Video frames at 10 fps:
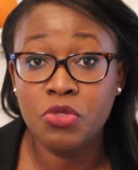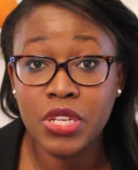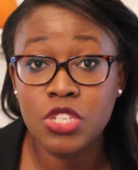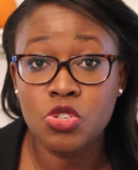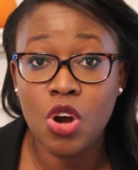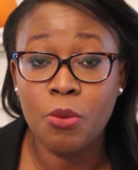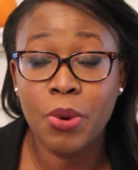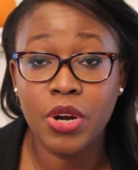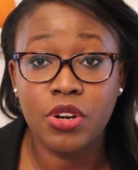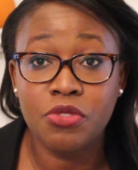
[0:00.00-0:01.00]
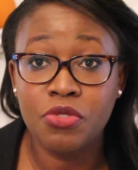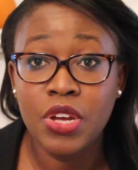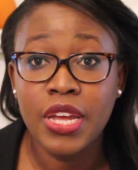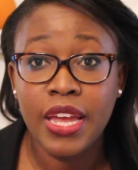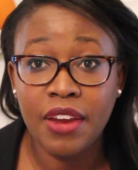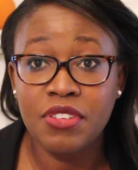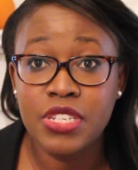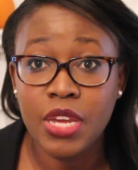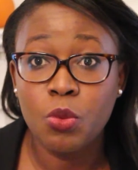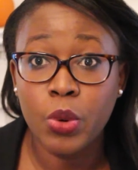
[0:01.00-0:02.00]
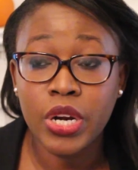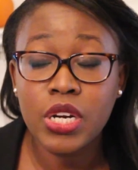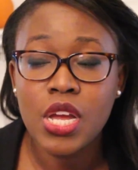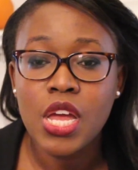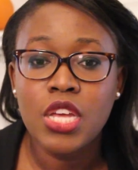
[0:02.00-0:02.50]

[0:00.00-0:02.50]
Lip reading: really strong part of everyday work.